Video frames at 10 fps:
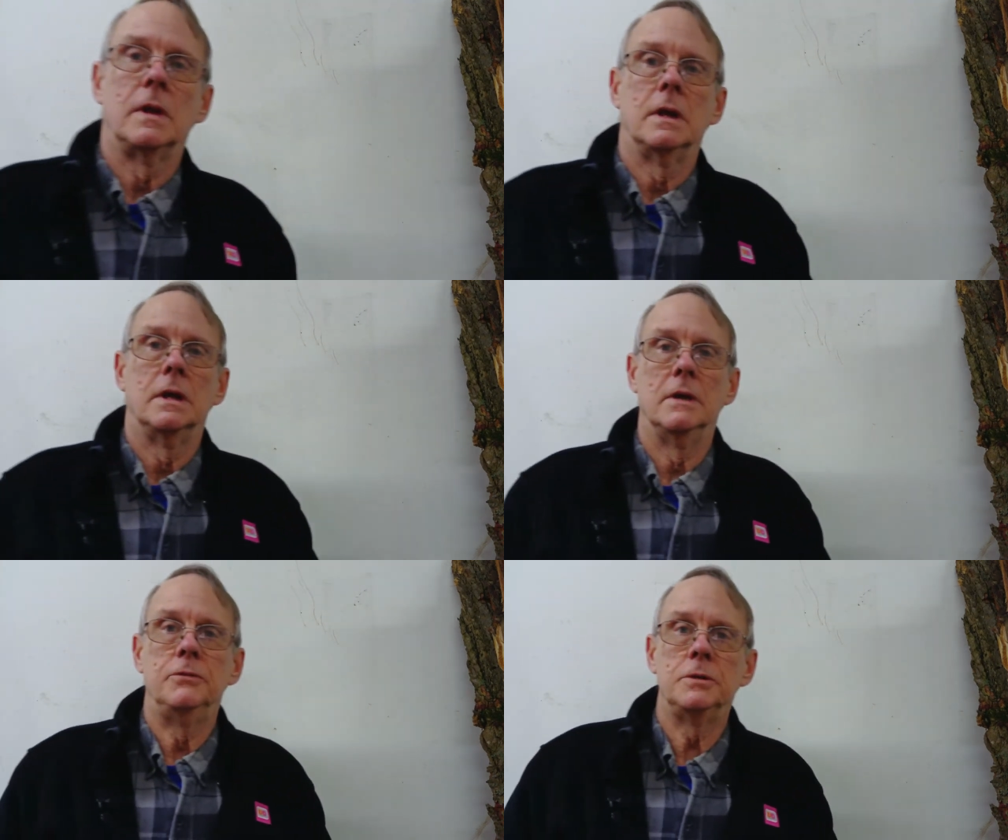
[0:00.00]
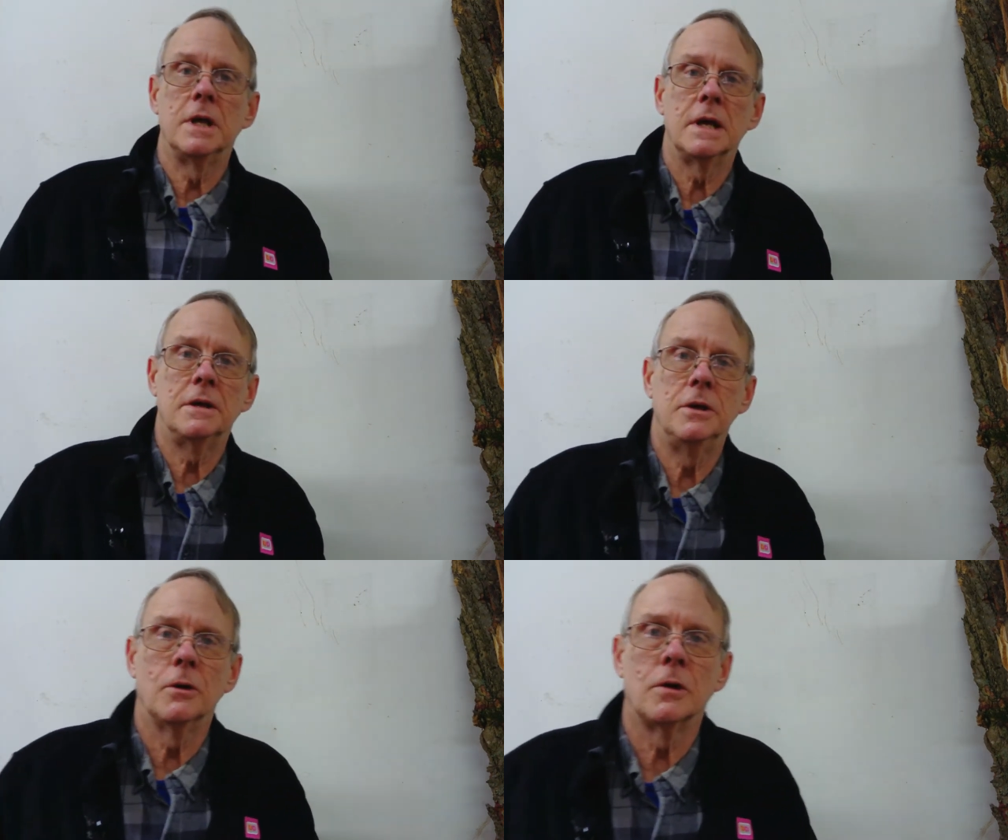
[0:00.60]
If you
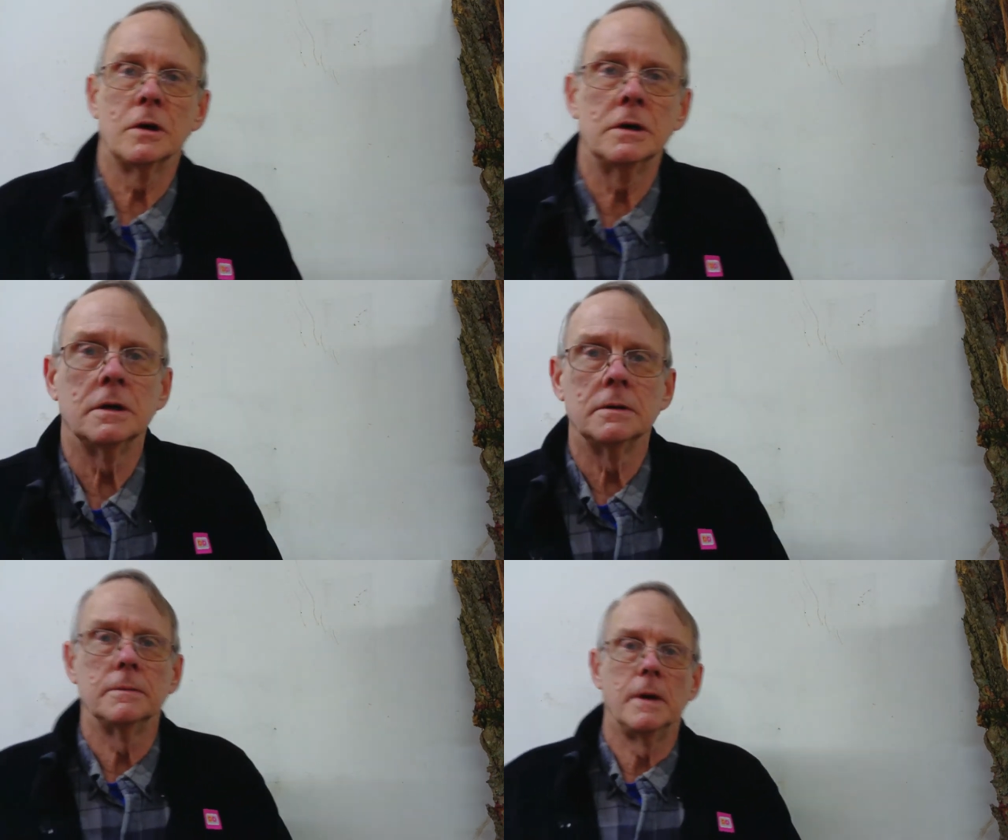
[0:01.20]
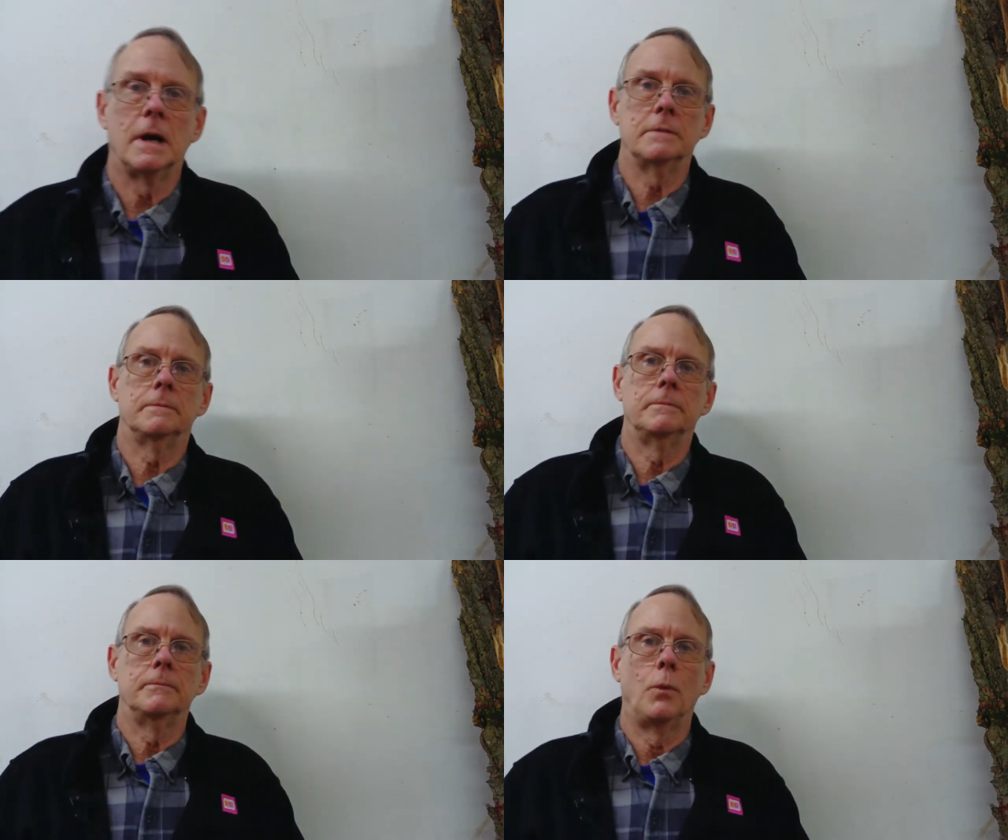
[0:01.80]
take your
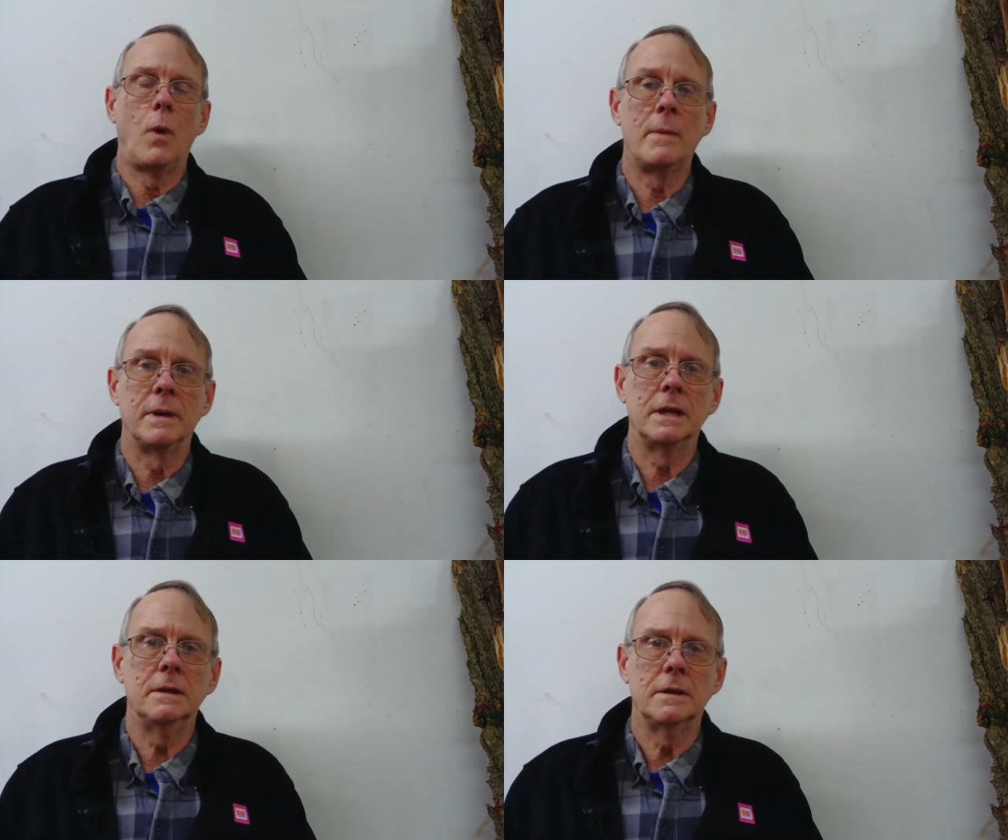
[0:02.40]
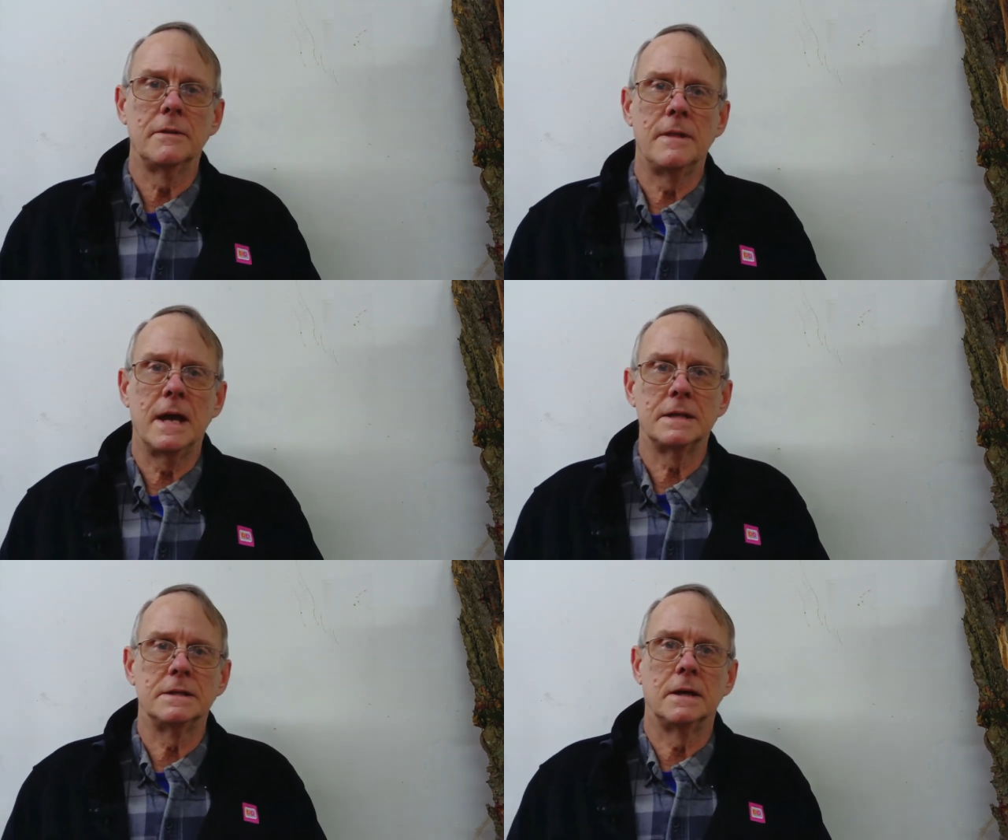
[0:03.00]
webbing
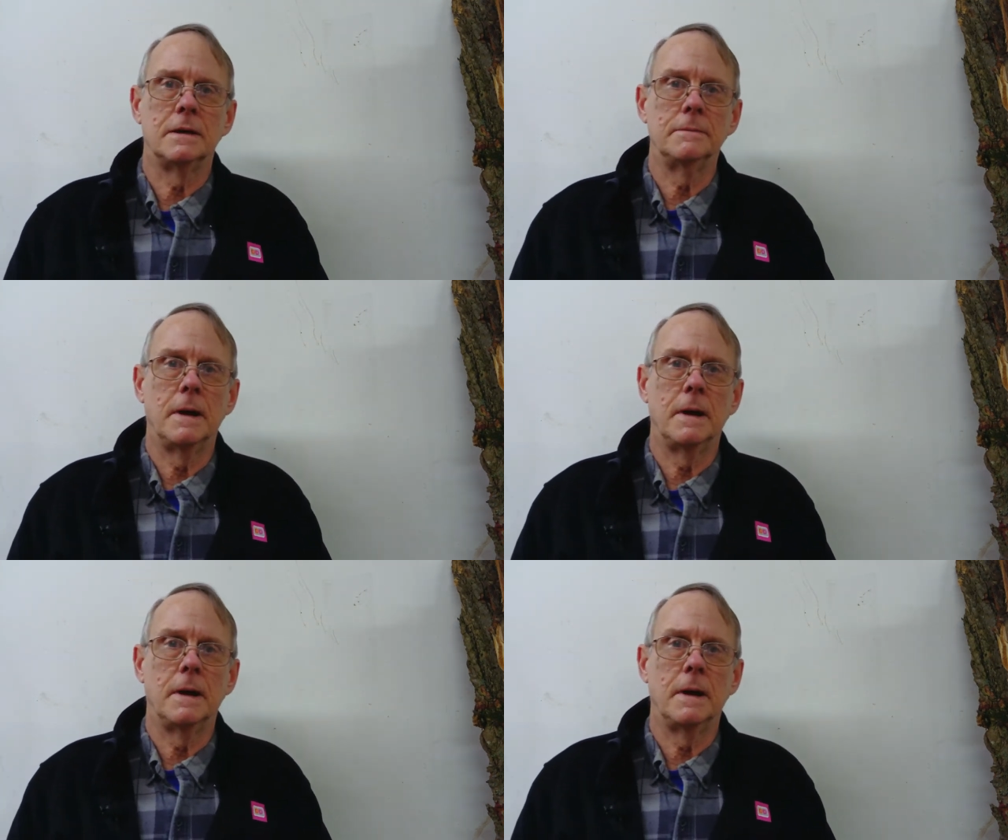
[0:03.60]
that uh,